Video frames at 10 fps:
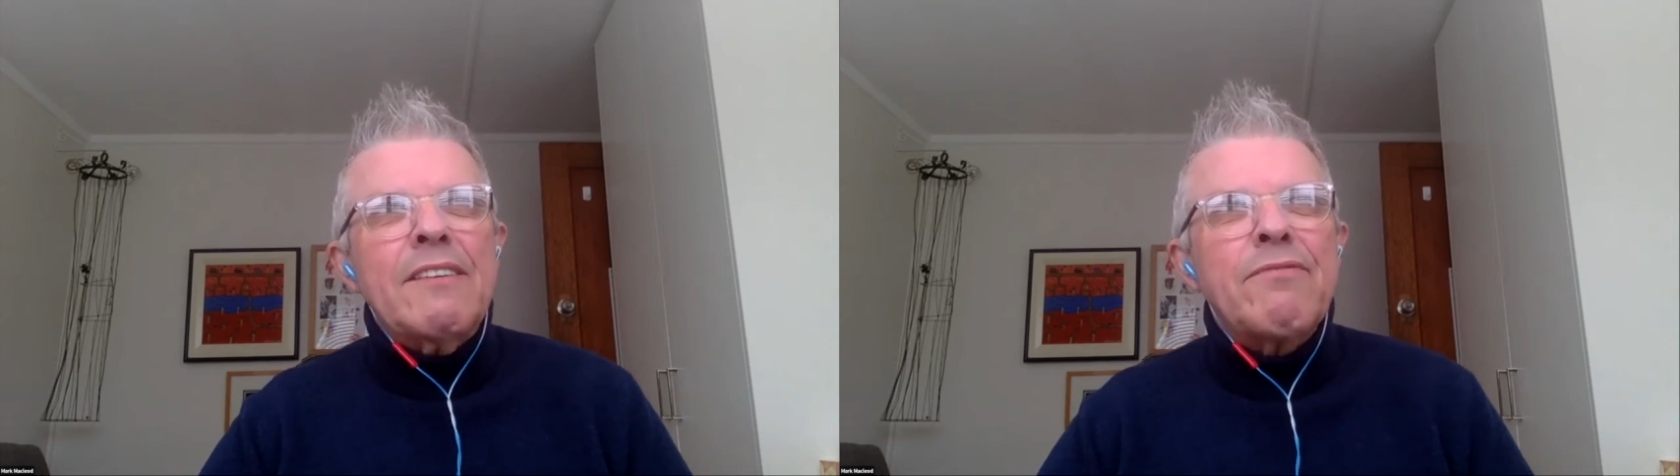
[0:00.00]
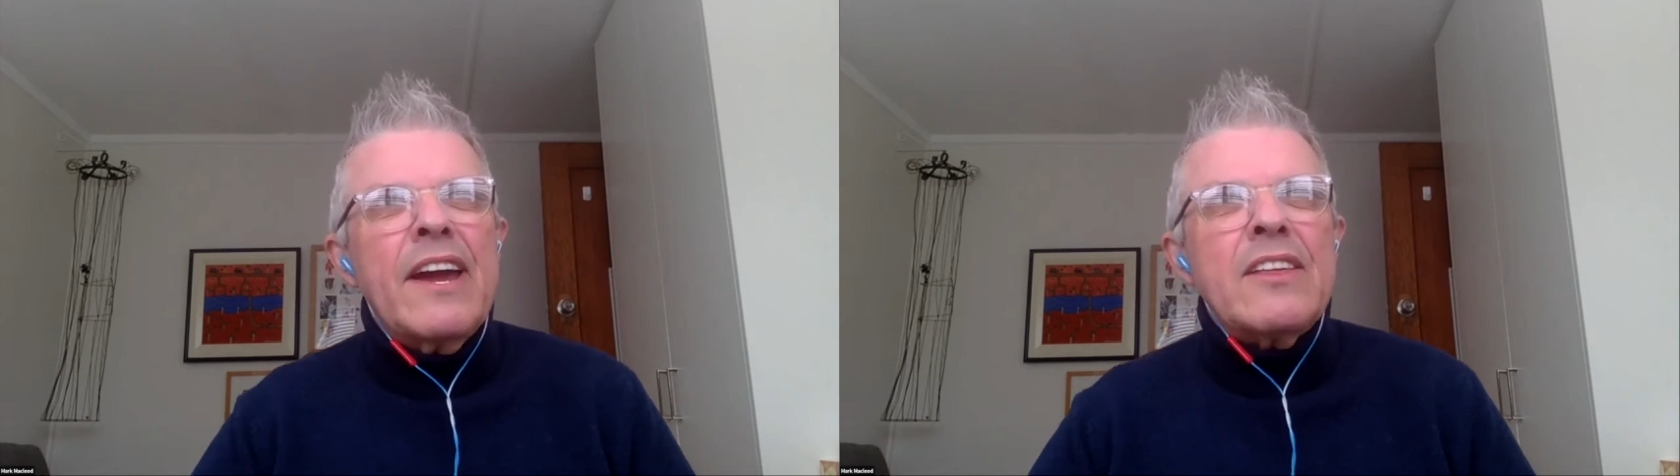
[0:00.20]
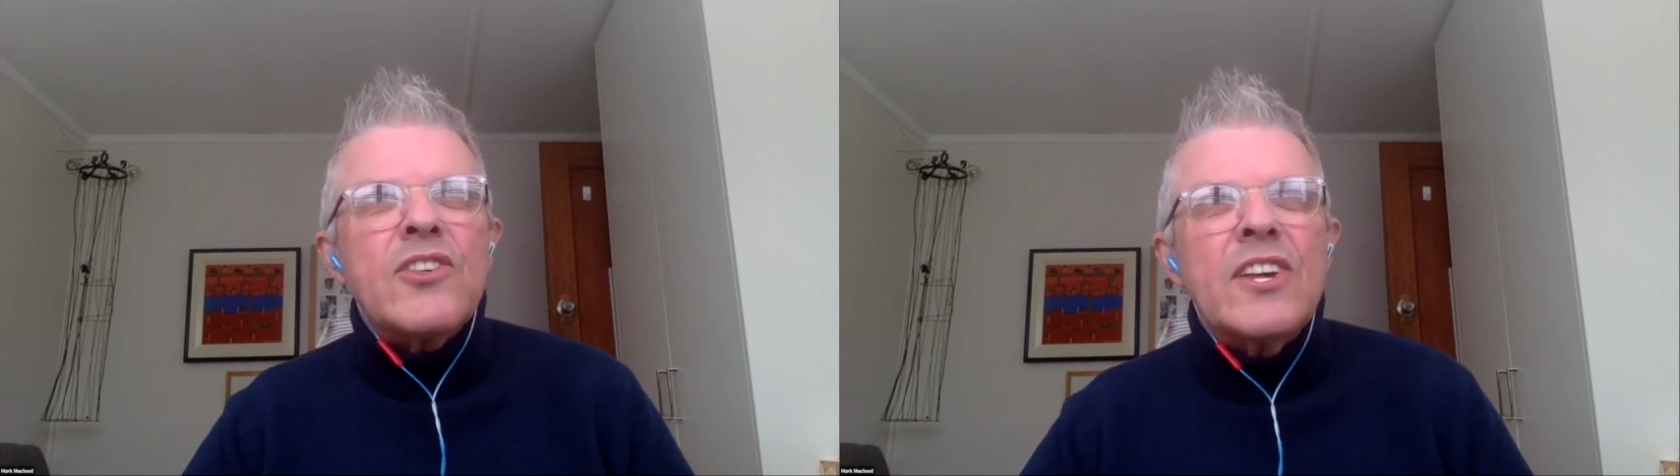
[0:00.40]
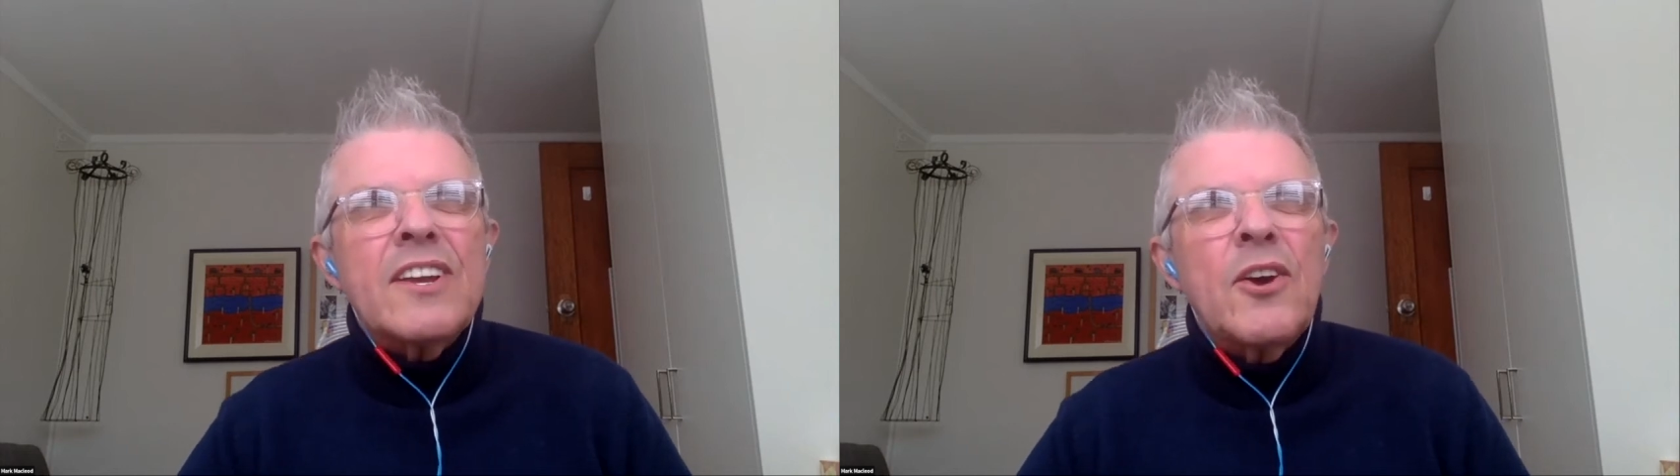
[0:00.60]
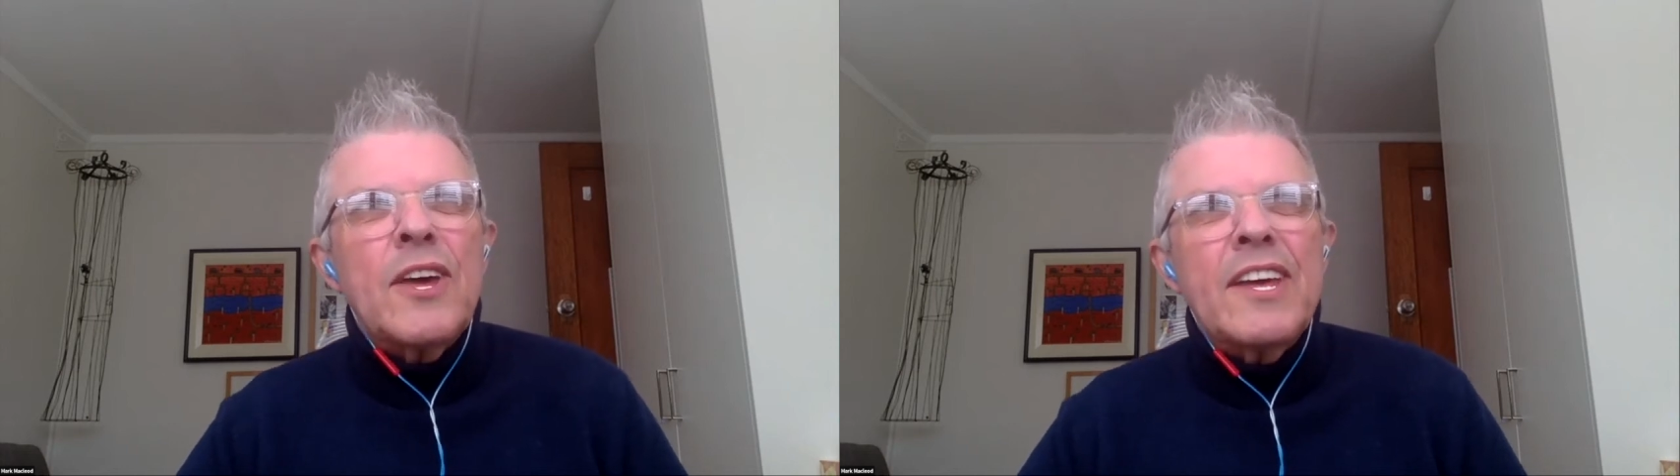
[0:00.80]
French in
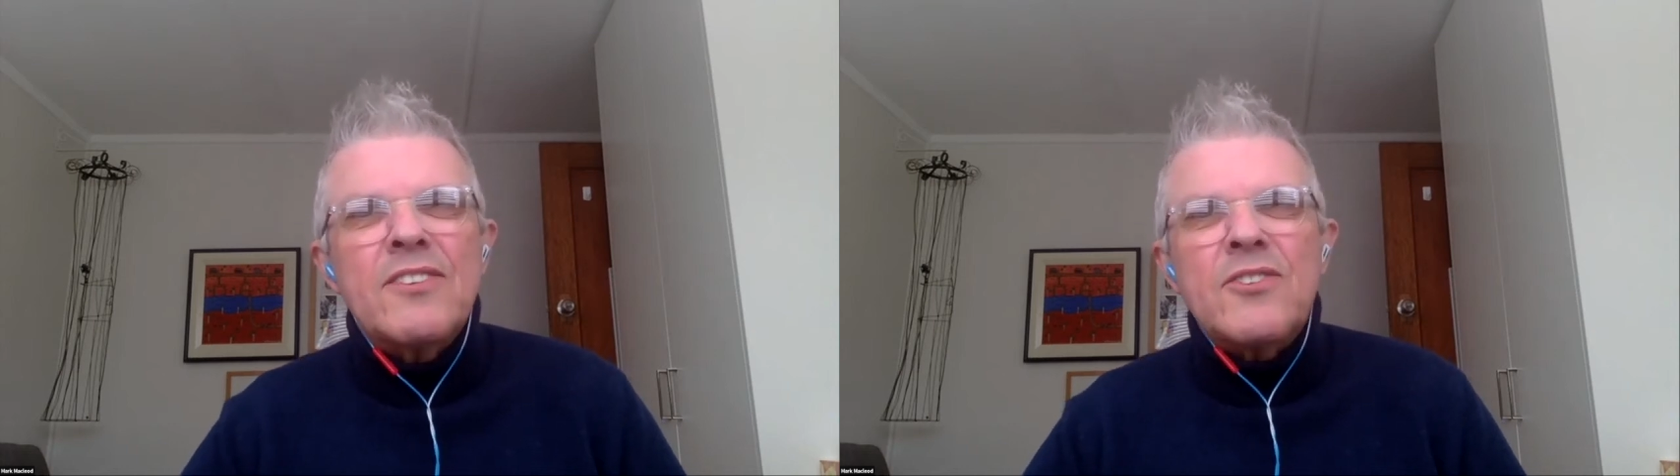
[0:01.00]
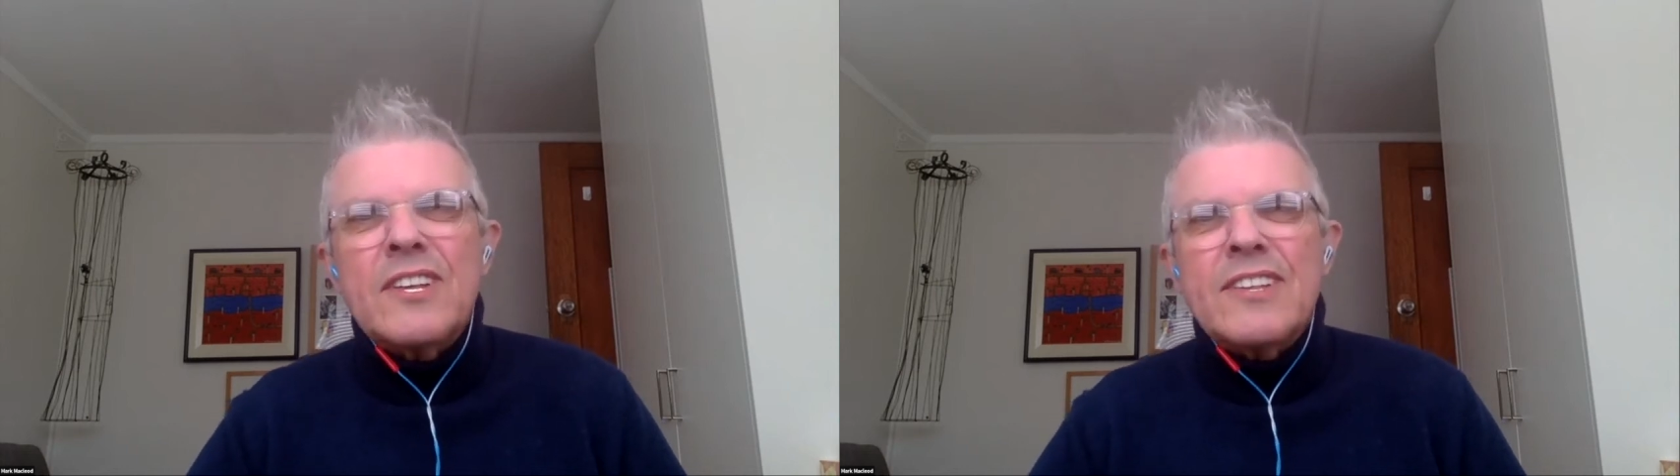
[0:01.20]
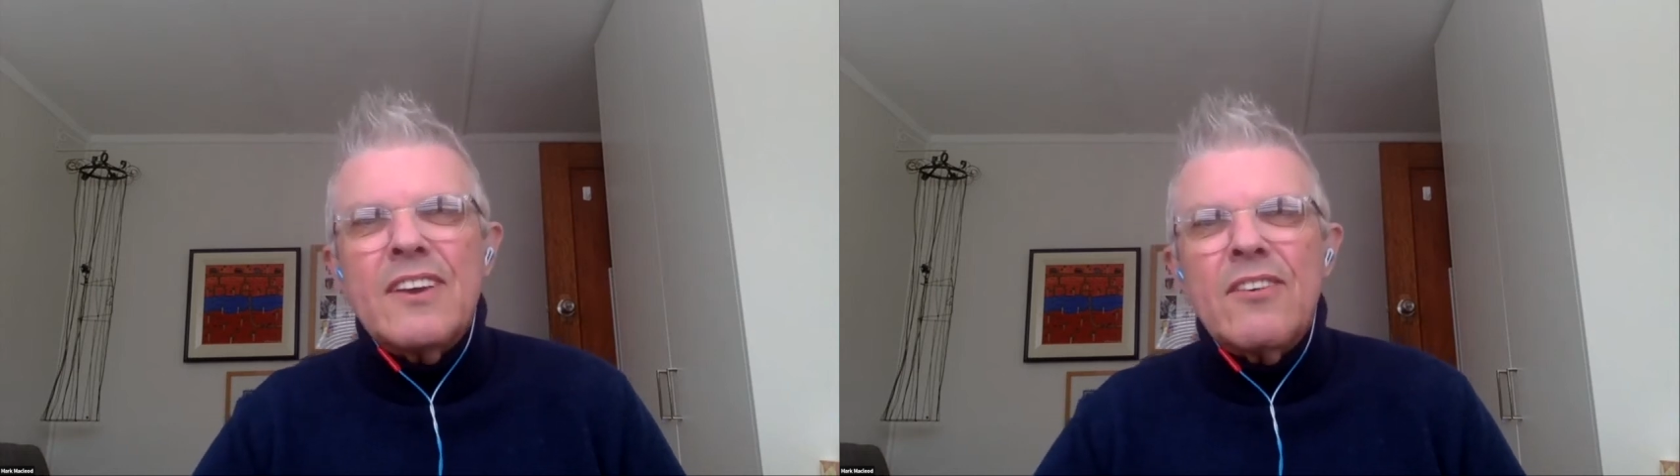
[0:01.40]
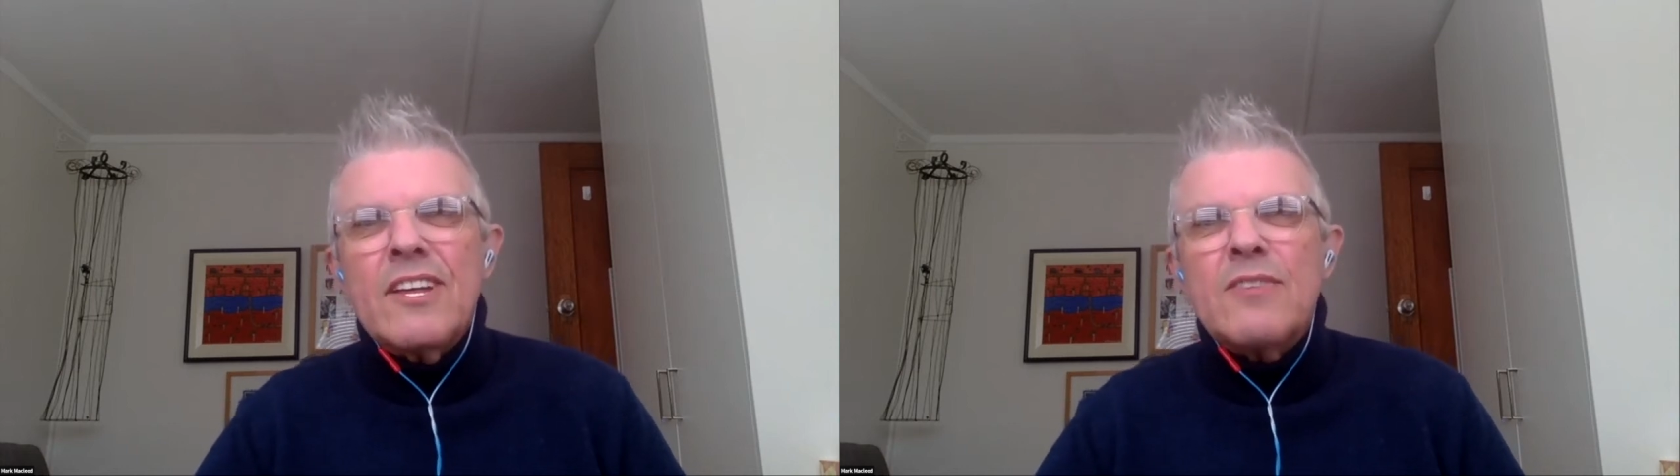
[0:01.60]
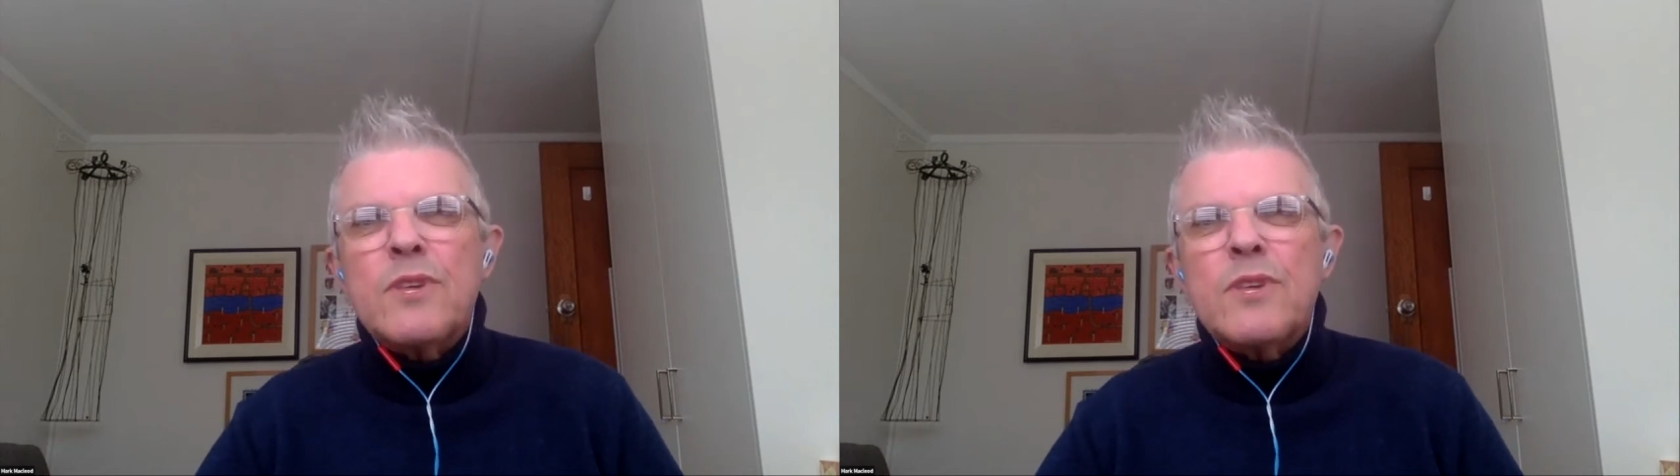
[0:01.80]
her history series,